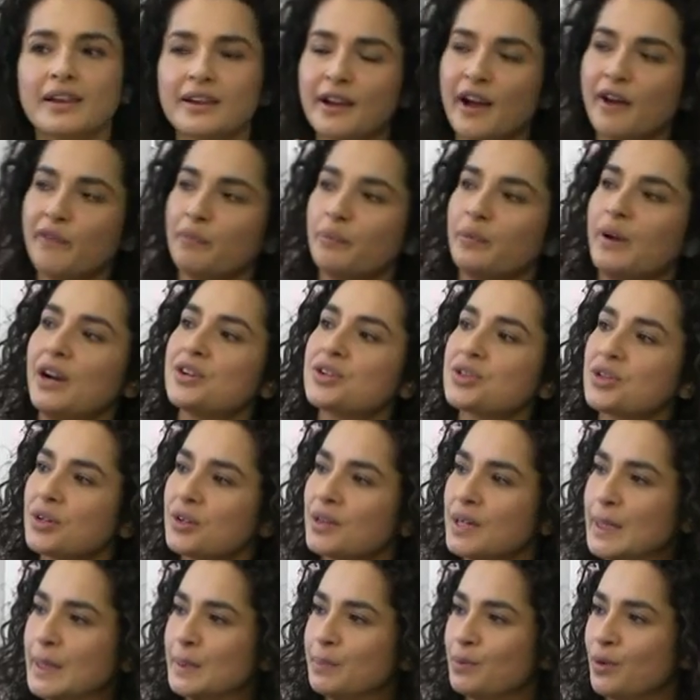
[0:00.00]
Enough pressure
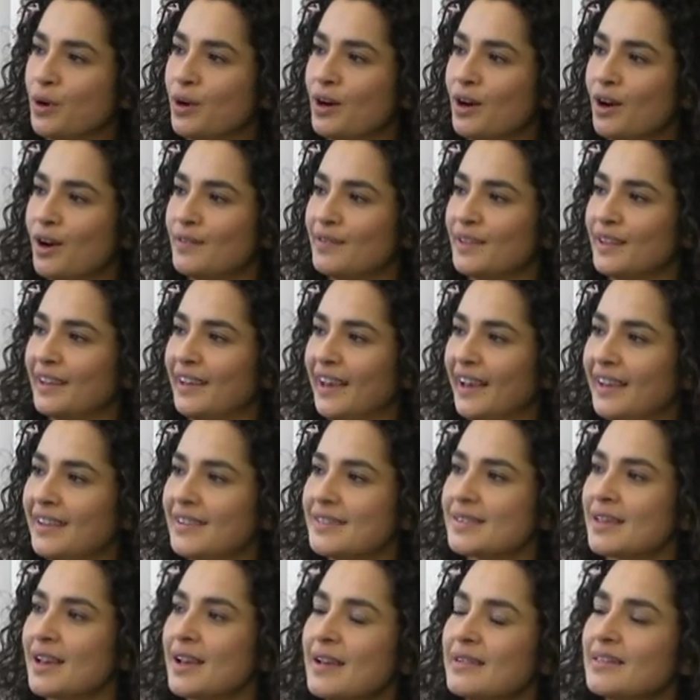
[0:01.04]
is brought on the
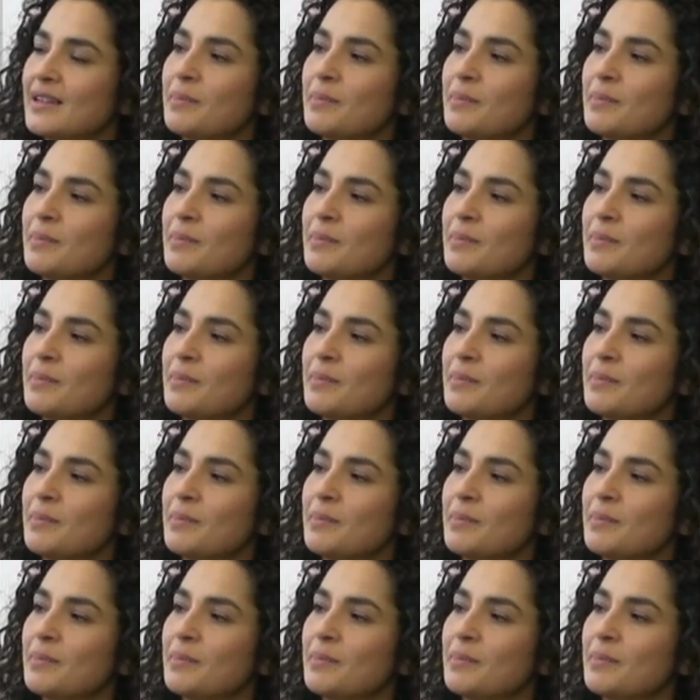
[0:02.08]
case.